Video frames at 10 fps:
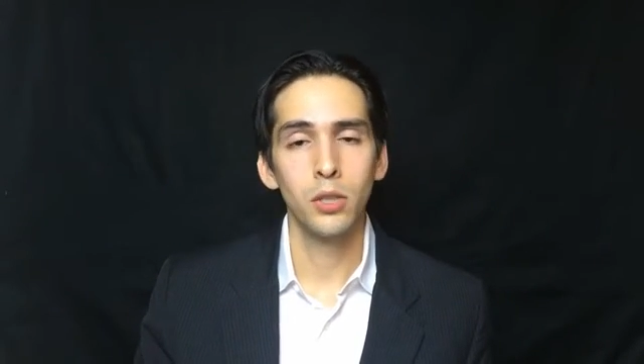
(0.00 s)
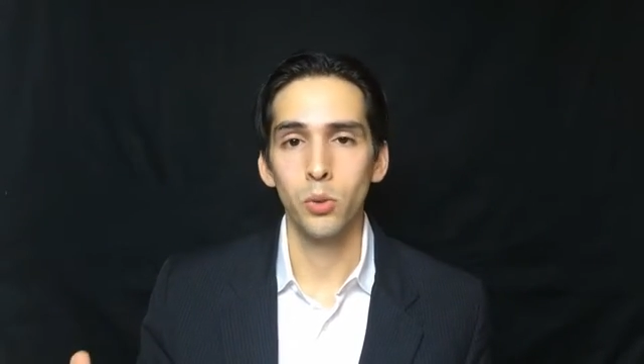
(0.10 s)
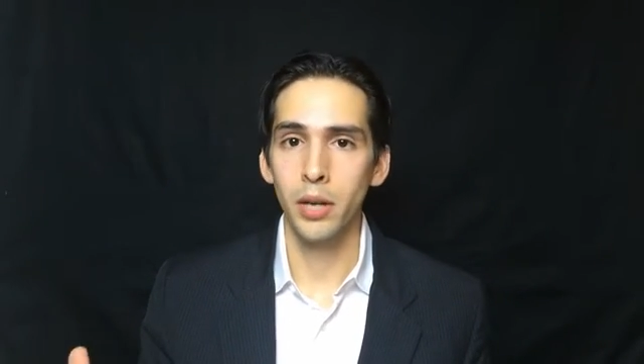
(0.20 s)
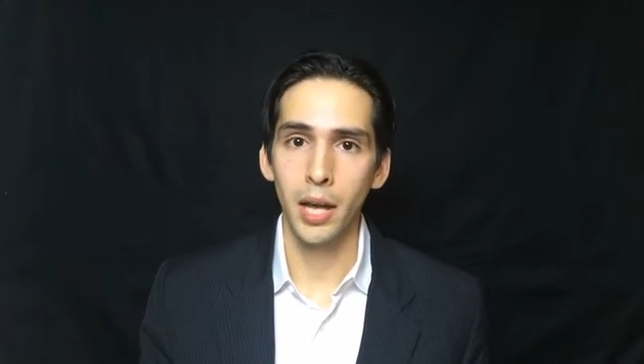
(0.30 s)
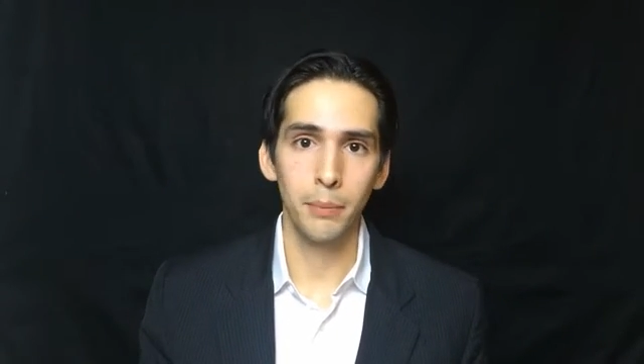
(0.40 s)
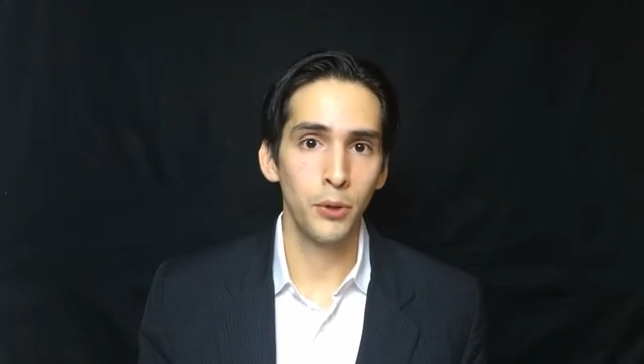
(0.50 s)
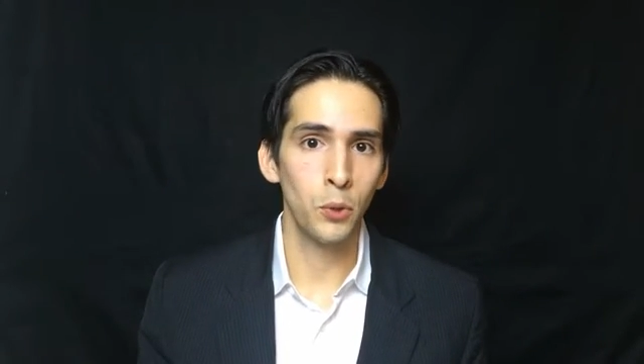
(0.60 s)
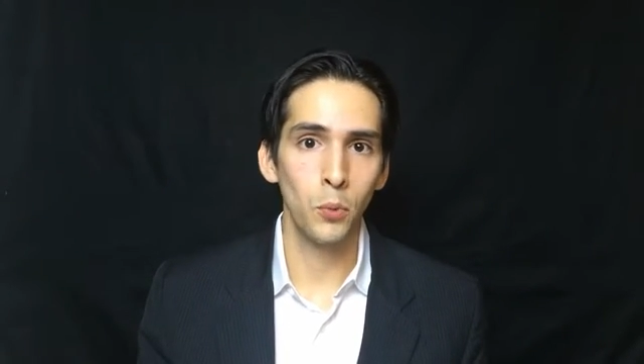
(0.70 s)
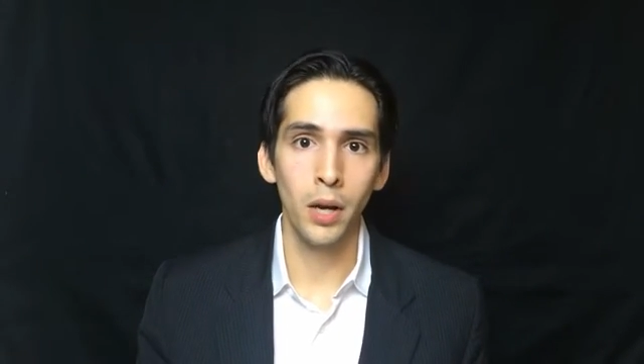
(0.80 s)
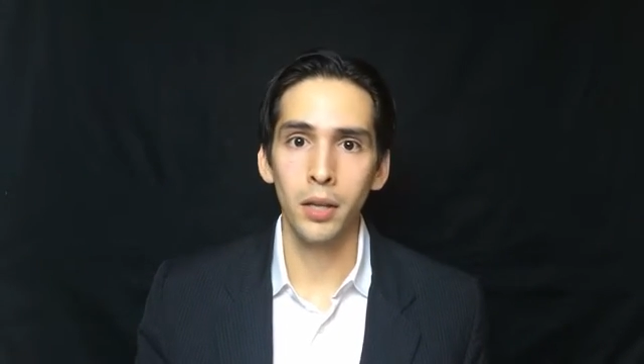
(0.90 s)
to an
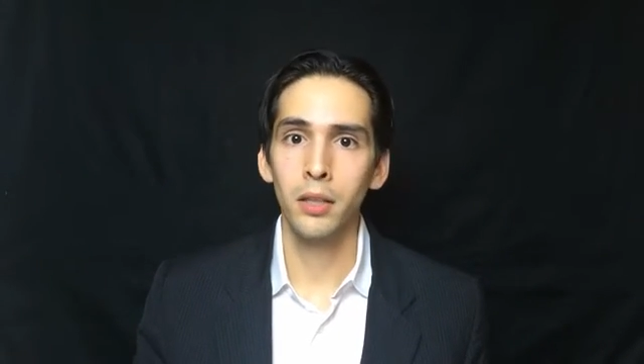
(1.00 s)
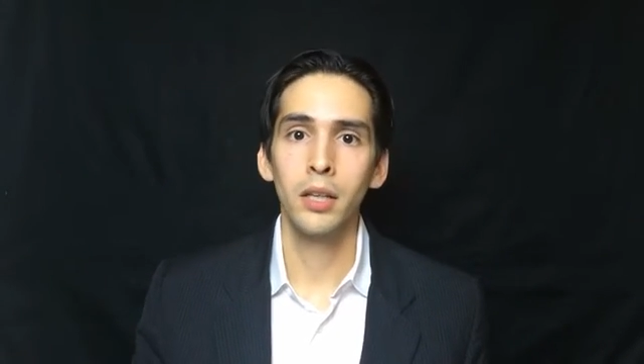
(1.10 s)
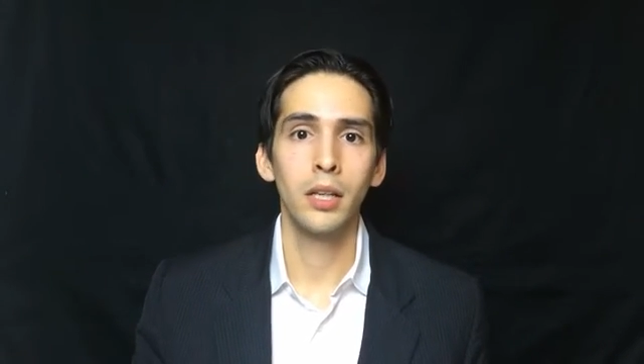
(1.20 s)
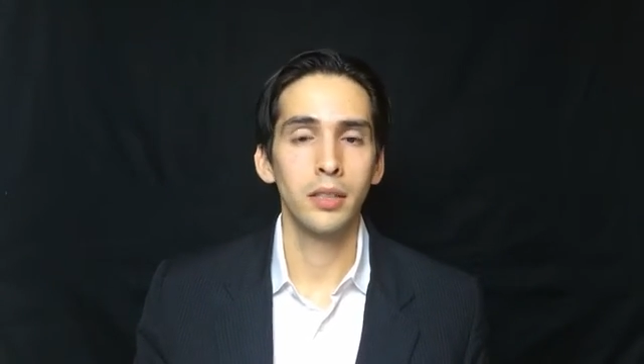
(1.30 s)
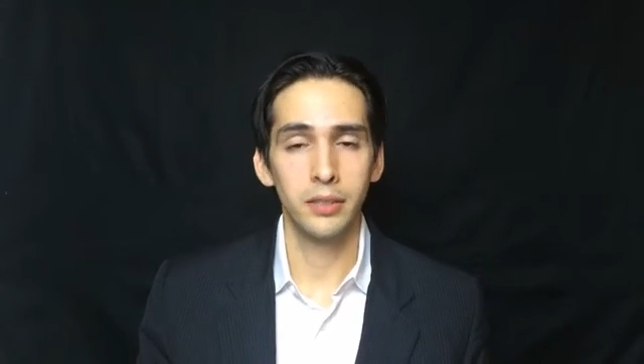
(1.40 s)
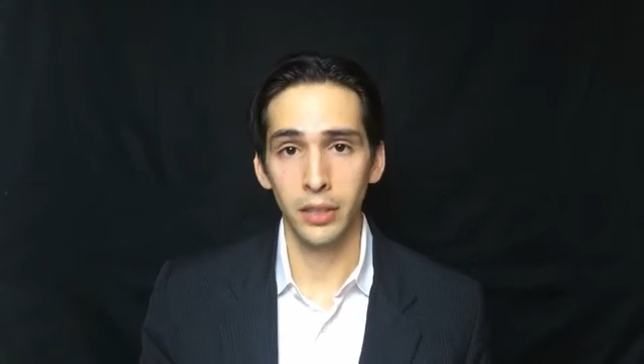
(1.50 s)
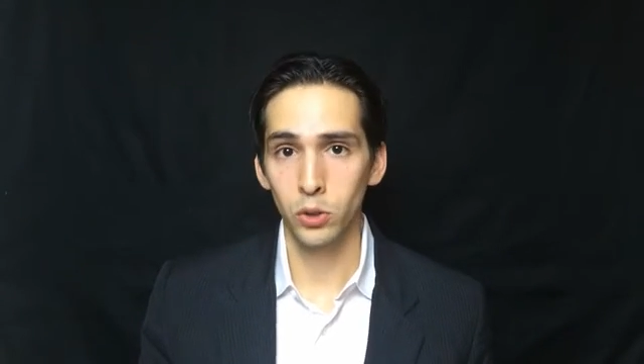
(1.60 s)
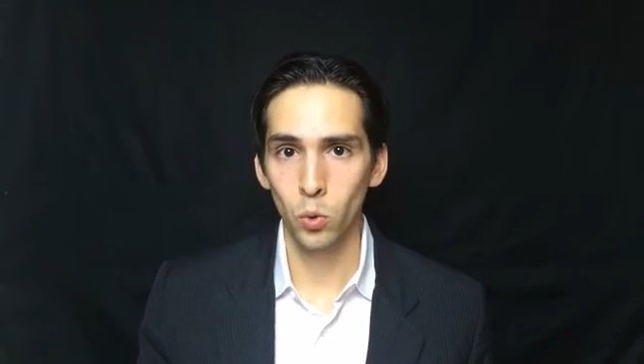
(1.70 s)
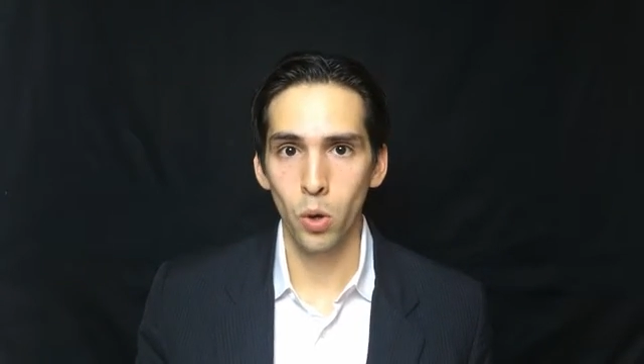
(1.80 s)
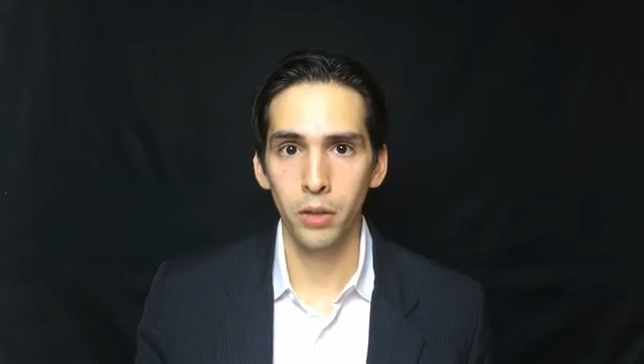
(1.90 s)
MQL, a
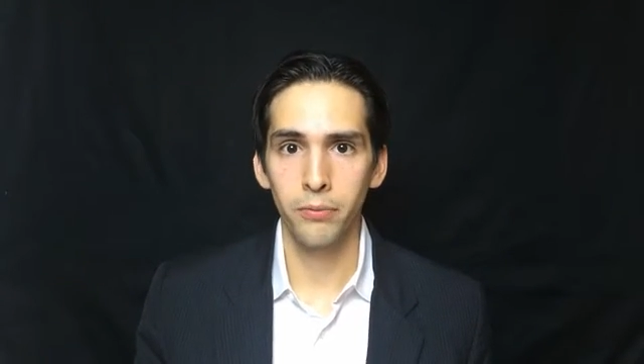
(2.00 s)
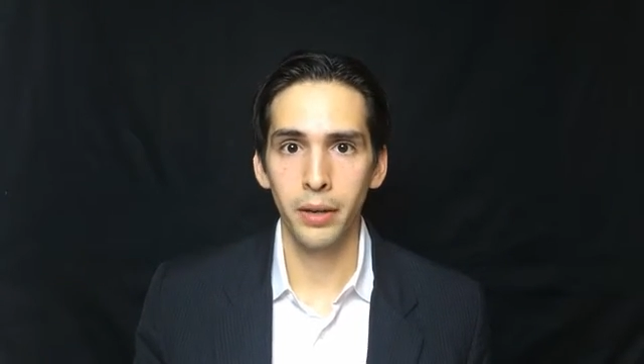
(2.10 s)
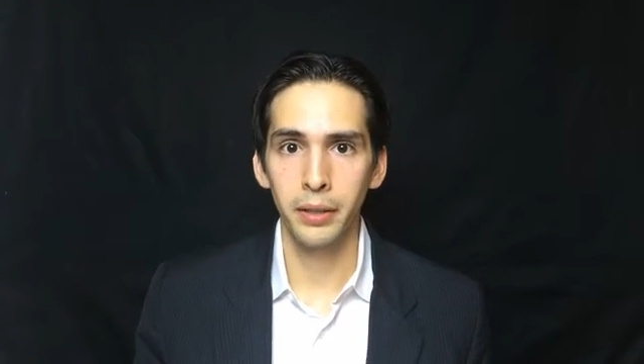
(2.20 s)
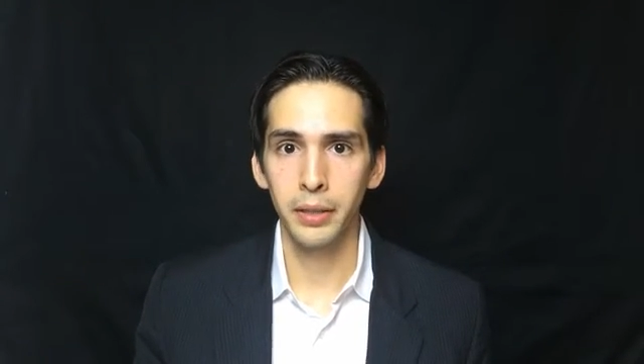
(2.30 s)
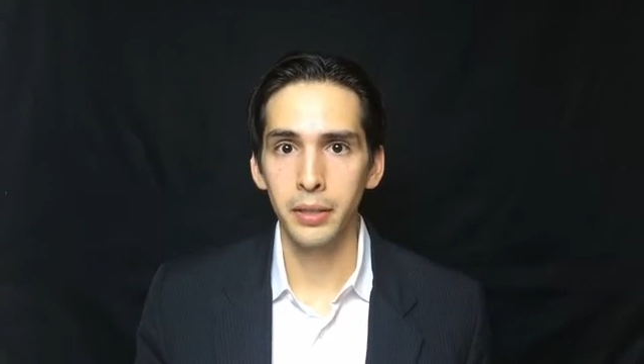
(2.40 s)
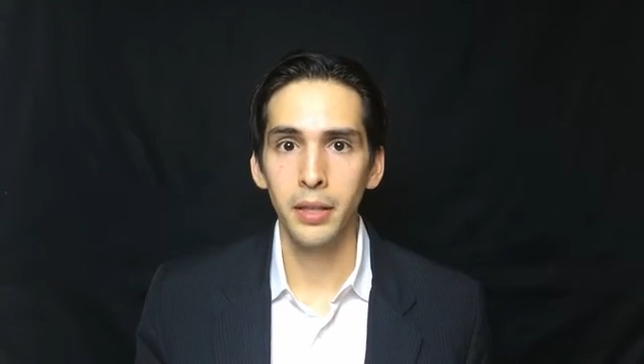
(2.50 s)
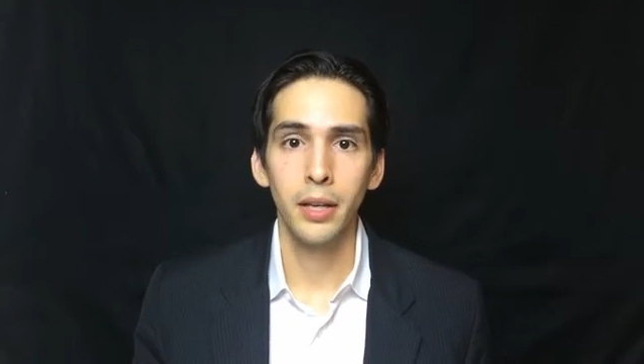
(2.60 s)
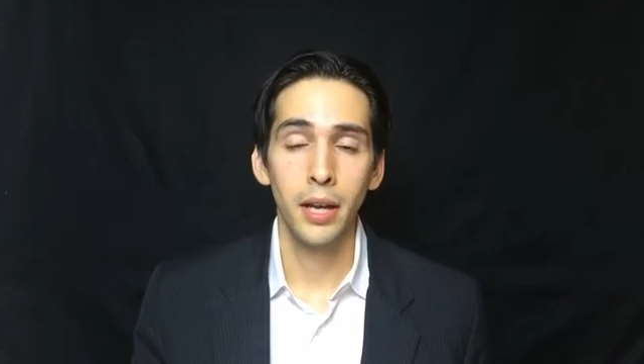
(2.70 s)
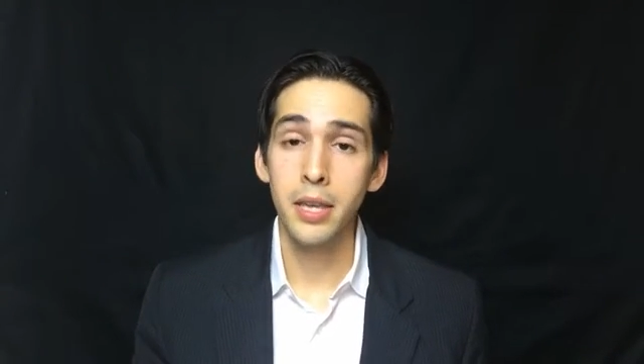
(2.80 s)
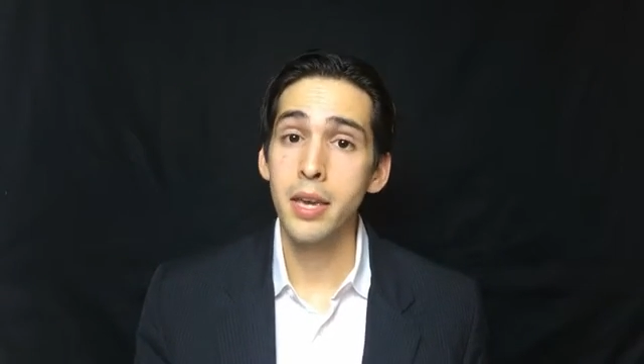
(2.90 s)
sales qualified lead,
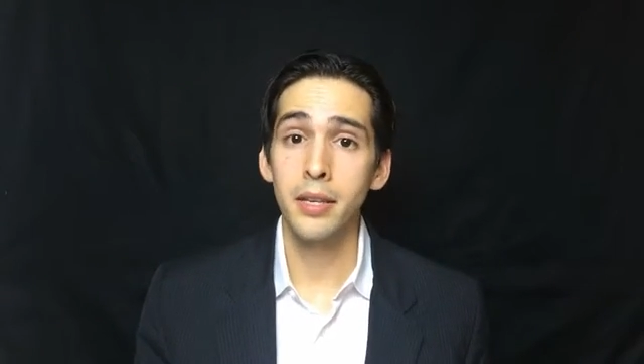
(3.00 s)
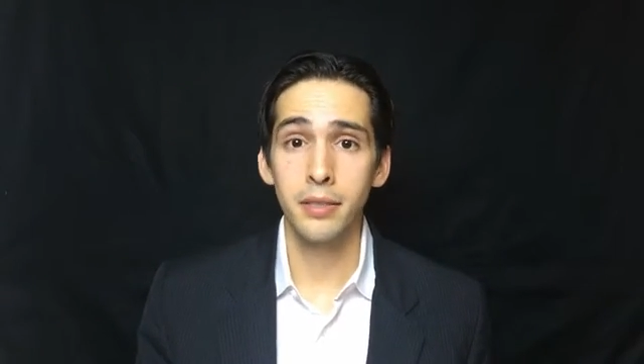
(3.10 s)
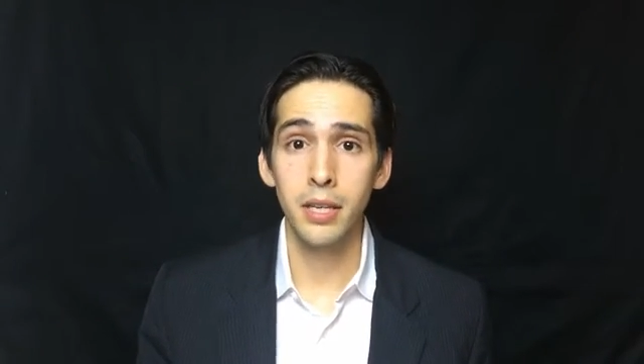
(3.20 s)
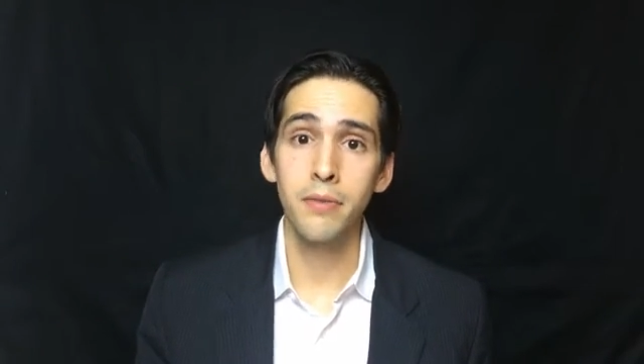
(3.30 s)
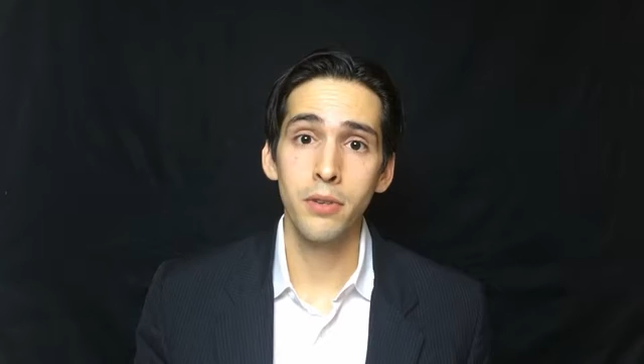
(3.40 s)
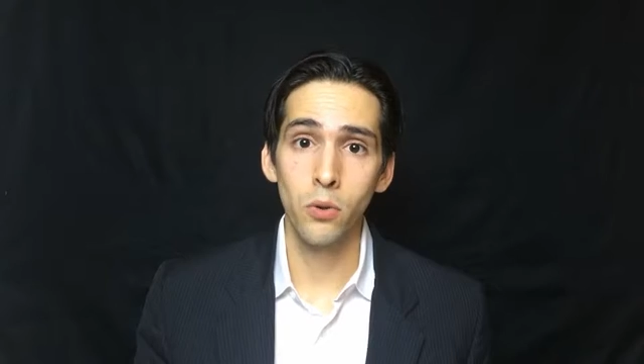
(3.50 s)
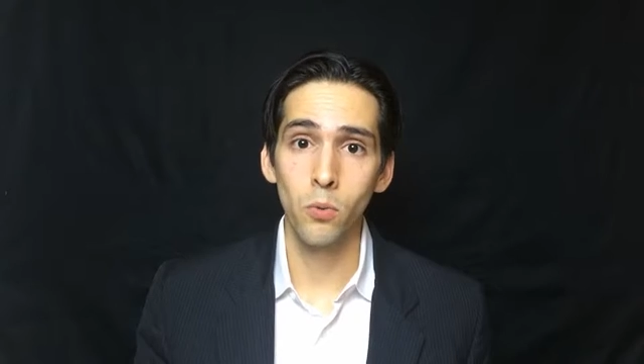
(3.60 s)
and yes, even a